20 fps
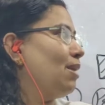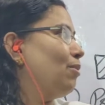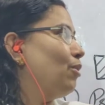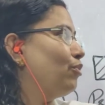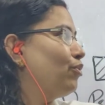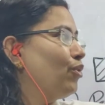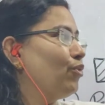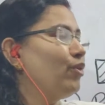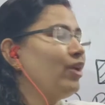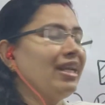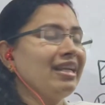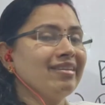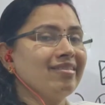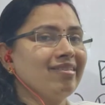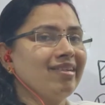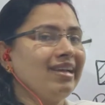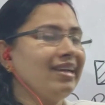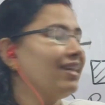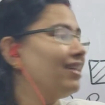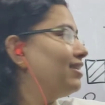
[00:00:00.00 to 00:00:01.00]
Some of you will
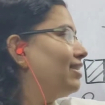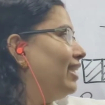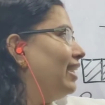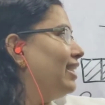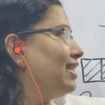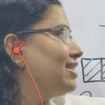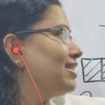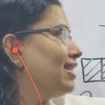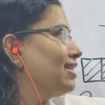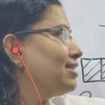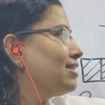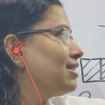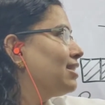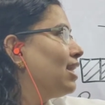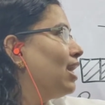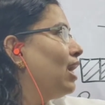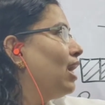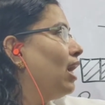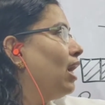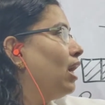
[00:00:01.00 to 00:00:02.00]
read it
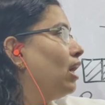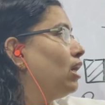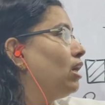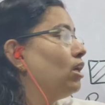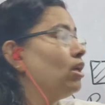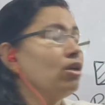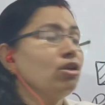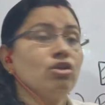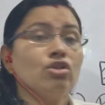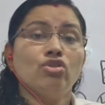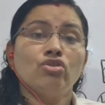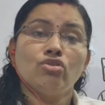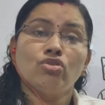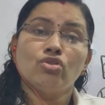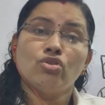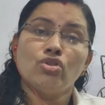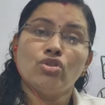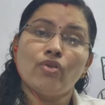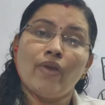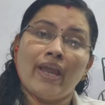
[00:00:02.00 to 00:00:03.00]
as
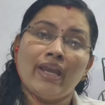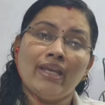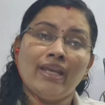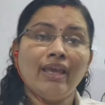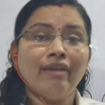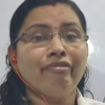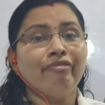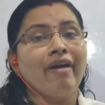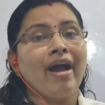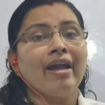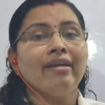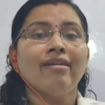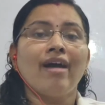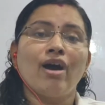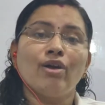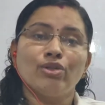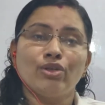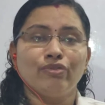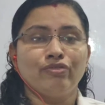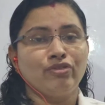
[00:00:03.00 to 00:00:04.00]
25
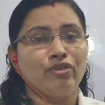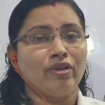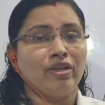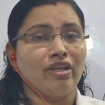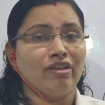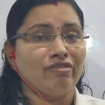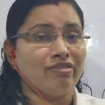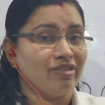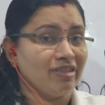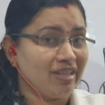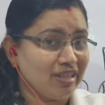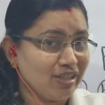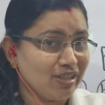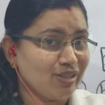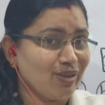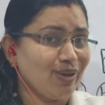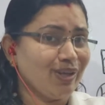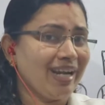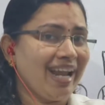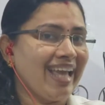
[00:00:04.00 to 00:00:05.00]
out of 24. It
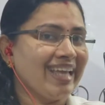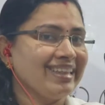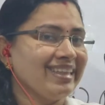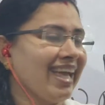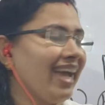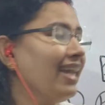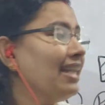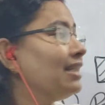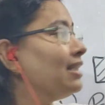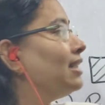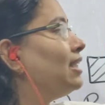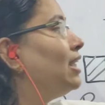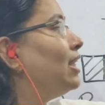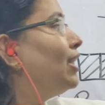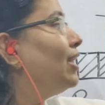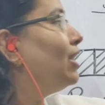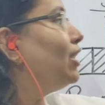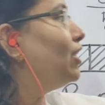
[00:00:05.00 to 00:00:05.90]
is not like that.